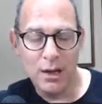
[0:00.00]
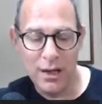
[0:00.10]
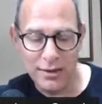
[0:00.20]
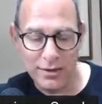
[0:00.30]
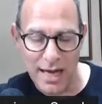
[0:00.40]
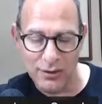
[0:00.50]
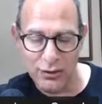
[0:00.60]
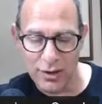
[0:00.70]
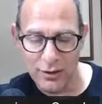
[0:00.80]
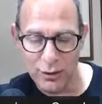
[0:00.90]
It's not
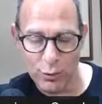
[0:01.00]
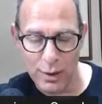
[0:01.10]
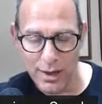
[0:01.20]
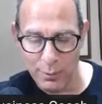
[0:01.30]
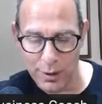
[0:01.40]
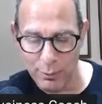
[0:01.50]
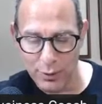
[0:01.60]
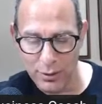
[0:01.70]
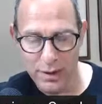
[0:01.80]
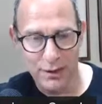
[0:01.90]
just the right
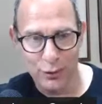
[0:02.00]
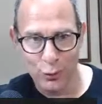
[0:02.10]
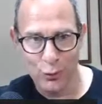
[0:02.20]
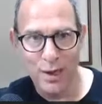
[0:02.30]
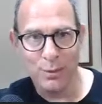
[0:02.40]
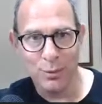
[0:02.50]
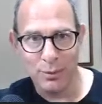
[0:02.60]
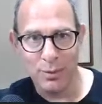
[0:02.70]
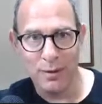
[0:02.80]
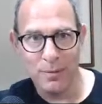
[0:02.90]
people, it's great
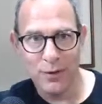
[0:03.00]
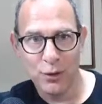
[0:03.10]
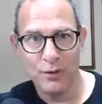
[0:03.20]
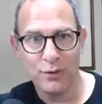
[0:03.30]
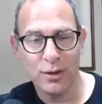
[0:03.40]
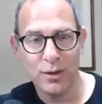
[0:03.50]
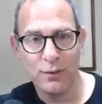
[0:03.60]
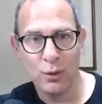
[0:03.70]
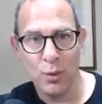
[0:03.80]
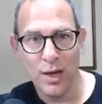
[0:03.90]
people. You have to, if
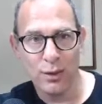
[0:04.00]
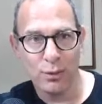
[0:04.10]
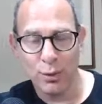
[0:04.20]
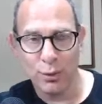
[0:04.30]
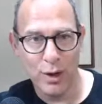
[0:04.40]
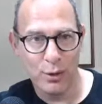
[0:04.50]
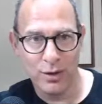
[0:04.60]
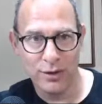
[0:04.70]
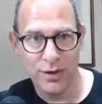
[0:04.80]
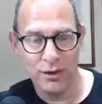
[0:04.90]
you want to grow a great
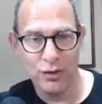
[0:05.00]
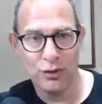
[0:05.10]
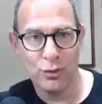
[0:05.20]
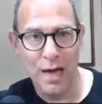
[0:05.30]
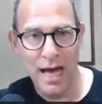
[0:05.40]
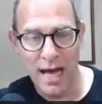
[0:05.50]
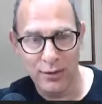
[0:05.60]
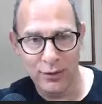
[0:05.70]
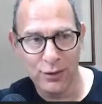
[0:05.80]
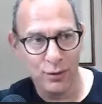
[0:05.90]
organization, you
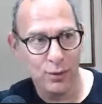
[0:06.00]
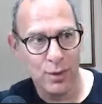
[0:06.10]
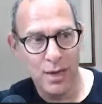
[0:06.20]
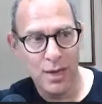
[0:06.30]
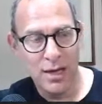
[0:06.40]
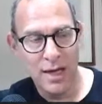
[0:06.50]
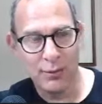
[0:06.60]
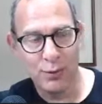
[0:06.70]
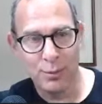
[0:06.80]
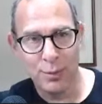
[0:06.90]
have to have
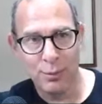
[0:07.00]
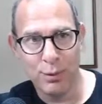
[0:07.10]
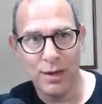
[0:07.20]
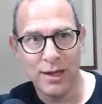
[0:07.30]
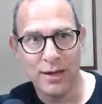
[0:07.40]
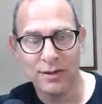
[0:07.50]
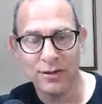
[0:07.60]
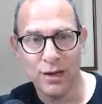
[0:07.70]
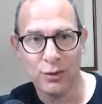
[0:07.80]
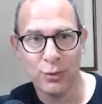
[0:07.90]
great people, and that
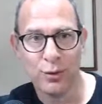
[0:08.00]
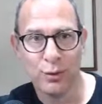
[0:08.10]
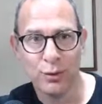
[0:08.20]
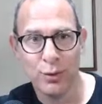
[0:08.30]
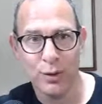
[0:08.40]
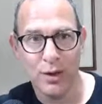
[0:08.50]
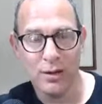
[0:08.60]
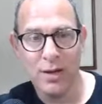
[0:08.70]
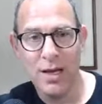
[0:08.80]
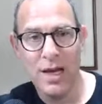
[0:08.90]
starts with recruiting.
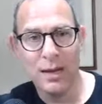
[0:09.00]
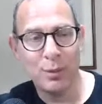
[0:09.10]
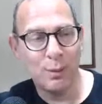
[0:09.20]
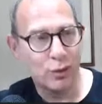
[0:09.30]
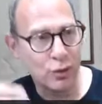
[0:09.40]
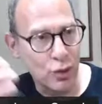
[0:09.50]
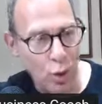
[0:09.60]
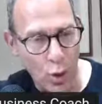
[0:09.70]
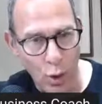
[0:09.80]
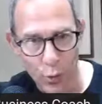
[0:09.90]
And people should
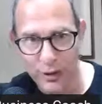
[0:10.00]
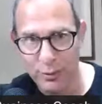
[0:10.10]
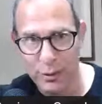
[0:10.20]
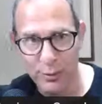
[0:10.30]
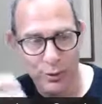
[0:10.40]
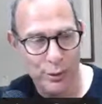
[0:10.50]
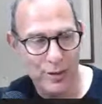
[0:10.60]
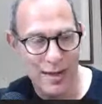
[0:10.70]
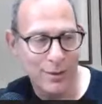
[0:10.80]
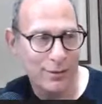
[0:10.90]
always be
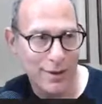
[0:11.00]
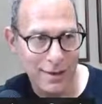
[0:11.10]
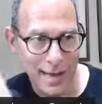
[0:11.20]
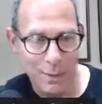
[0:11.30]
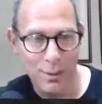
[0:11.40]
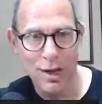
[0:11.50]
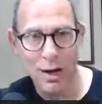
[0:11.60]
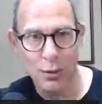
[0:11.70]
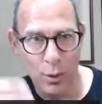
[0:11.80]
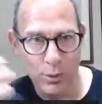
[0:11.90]
recruiting. I always say, like
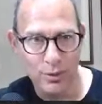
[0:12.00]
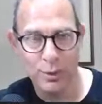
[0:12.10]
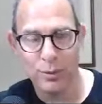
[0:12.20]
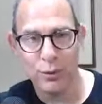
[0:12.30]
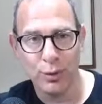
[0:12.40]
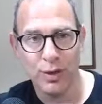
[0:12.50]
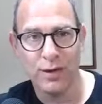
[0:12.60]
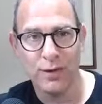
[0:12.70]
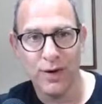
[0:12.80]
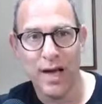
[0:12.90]
ABR, always be recruiting
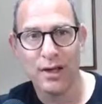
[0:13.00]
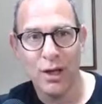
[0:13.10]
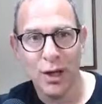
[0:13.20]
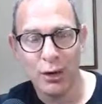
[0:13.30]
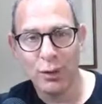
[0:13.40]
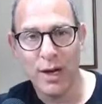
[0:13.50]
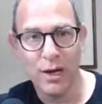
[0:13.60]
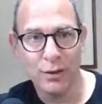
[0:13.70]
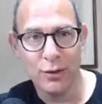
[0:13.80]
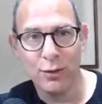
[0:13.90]
to find
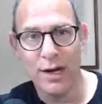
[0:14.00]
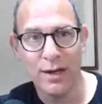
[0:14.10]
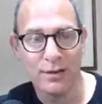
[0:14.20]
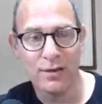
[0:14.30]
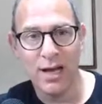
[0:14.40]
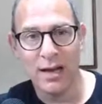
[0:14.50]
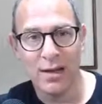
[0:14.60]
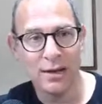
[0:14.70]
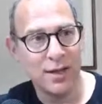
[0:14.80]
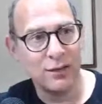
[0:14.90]
great
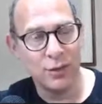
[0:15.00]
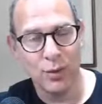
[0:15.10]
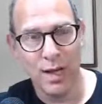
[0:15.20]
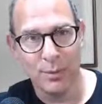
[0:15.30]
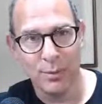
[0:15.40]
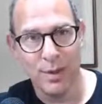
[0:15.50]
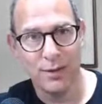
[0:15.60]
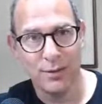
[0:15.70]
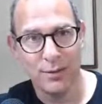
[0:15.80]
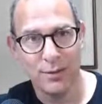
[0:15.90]
talent, and
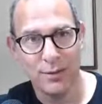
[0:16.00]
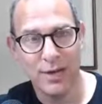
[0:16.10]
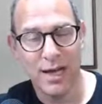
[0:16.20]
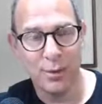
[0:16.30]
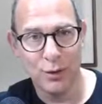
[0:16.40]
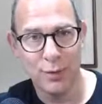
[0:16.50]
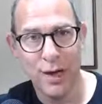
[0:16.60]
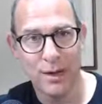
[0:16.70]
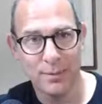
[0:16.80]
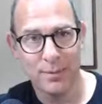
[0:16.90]
compromise. It's got to be
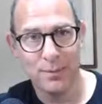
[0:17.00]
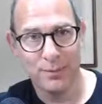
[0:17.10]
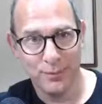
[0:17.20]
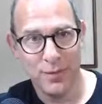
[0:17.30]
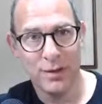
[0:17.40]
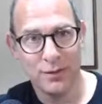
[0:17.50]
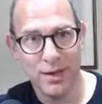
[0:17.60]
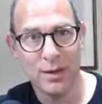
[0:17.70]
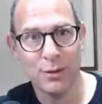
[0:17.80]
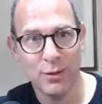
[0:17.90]
great. It's
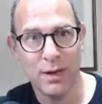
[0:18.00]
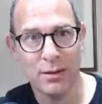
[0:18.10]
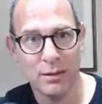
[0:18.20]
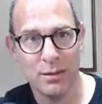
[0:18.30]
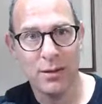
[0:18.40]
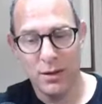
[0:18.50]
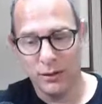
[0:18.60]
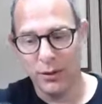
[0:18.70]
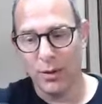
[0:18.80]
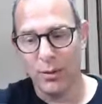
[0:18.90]
got to be great.
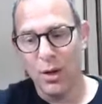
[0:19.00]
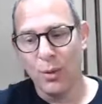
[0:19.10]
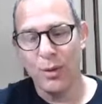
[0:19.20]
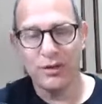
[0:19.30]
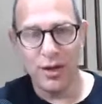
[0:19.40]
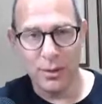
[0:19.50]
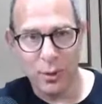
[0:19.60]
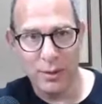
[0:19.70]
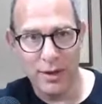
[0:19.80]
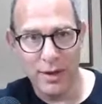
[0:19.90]
So we can talk more
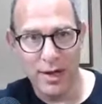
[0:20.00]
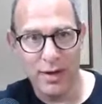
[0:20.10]
about that